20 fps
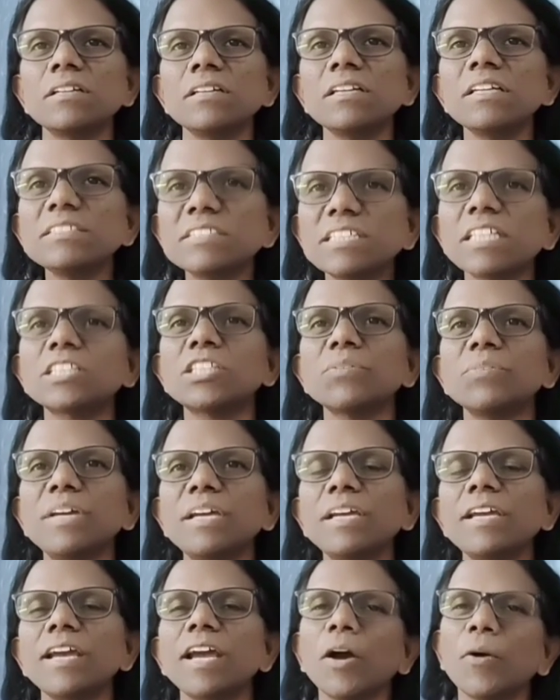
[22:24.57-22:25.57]
In such a
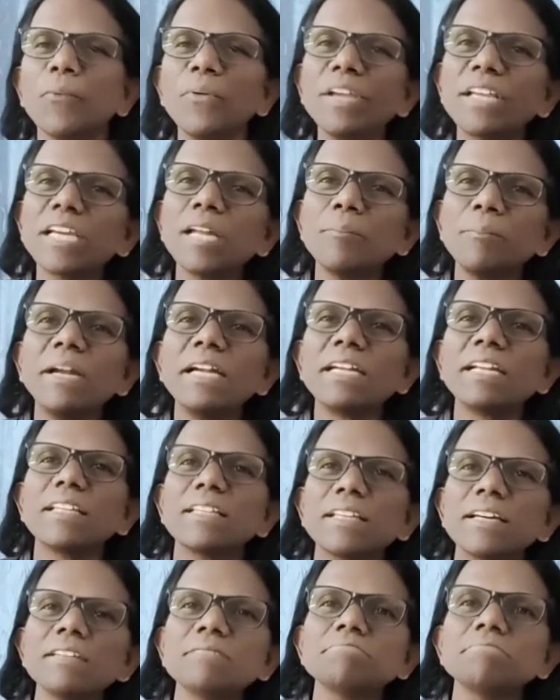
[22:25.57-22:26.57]
way, we can
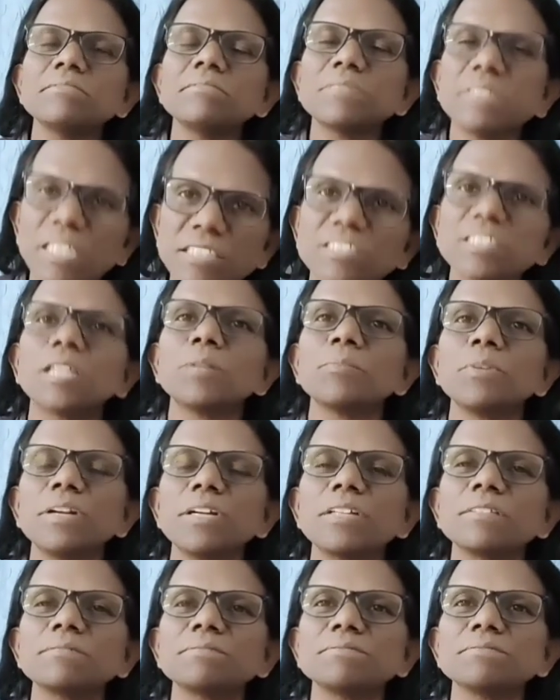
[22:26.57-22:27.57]
maintain the
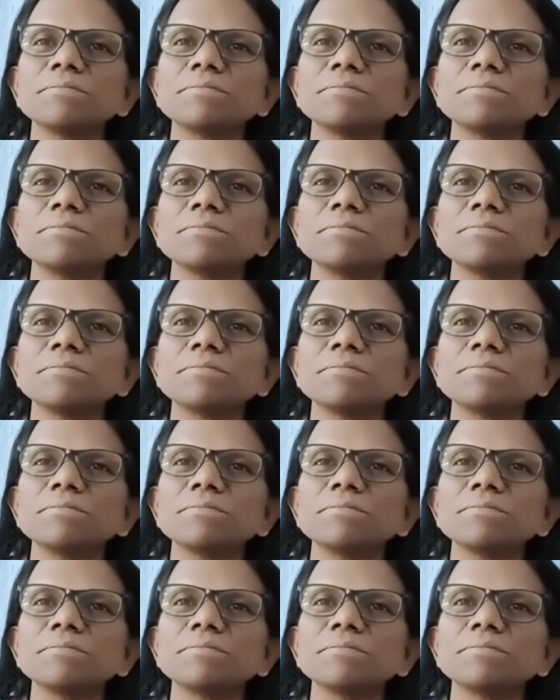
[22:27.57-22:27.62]
sustainability.